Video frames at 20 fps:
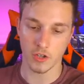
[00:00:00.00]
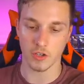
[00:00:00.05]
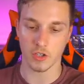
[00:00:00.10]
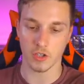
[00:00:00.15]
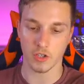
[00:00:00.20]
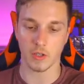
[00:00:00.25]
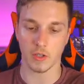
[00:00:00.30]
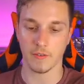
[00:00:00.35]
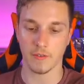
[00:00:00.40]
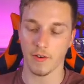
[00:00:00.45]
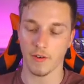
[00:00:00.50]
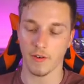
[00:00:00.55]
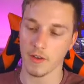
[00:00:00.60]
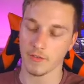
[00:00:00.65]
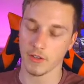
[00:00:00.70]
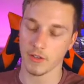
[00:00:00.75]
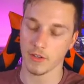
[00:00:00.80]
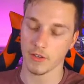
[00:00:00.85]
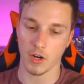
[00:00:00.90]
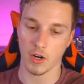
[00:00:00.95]
is 25
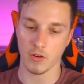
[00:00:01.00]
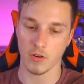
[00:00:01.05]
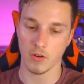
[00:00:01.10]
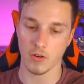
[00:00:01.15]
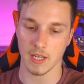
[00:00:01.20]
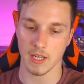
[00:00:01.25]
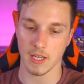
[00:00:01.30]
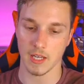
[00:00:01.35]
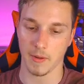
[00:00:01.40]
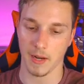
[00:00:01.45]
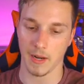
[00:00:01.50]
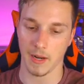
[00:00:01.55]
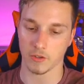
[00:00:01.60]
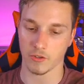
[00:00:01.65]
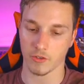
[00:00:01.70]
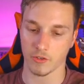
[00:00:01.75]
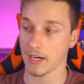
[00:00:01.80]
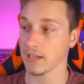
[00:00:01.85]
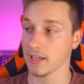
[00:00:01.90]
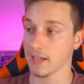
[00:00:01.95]
euros, says Black
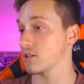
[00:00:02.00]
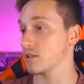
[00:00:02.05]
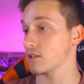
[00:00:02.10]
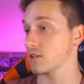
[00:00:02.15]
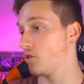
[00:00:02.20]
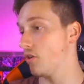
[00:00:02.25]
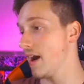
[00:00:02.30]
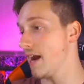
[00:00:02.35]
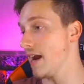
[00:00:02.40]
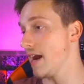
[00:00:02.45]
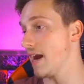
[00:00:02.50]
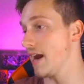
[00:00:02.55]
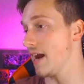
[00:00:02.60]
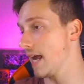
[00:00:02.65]
Dragon. That's great.